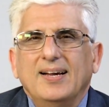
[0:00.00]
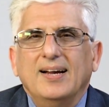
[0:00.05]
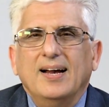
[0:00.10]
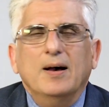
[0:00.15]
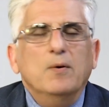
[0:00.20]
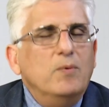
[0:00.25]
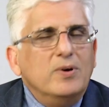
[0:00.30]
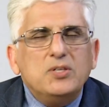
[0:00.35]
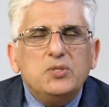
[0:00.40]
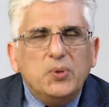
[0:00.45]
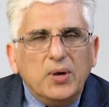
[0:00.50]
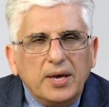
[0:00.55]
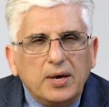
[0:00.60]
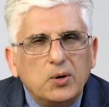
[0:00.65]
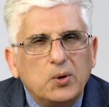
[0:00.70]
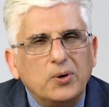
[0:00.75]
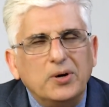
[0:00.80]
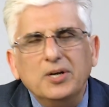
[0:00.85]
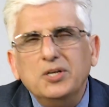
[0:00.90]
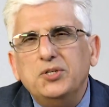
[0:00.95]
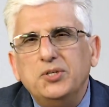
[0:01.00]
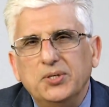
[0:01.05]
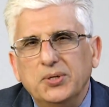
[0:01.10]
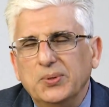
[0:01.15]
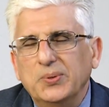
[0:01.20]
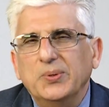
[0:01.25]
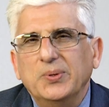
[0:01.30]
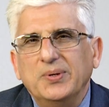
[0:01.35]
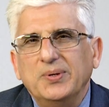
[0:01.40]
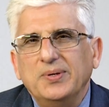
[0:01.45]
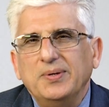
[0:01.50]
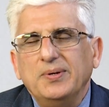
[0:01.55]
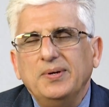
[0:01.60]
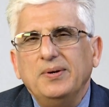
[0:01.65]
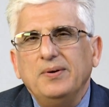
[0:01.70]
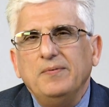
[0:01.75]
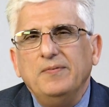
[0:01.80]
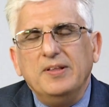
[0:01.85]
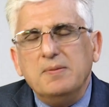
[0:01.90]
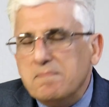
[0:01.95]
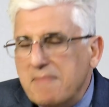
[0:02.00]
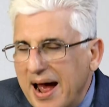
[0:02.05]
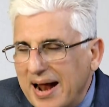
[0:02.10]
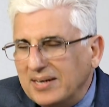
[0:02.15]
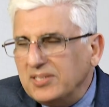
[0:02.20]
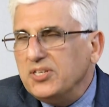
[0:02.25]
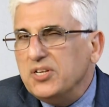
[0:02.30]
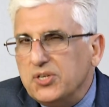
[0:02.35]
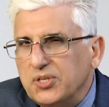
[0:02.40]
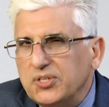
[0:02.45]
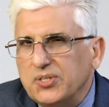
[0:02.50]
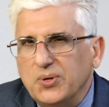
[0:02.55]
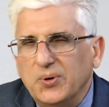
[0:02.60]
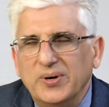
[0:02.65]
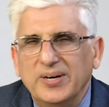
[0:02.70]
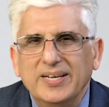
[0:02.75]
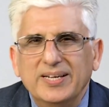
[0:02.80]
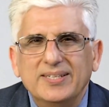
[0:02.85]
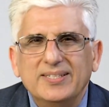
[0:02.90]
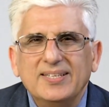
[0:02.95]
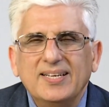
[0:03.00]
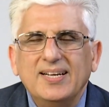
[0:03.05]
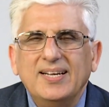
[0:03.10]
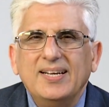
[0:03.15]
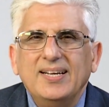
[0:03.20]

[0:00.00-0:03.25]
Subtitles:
I want to encourage you with Marzi's stories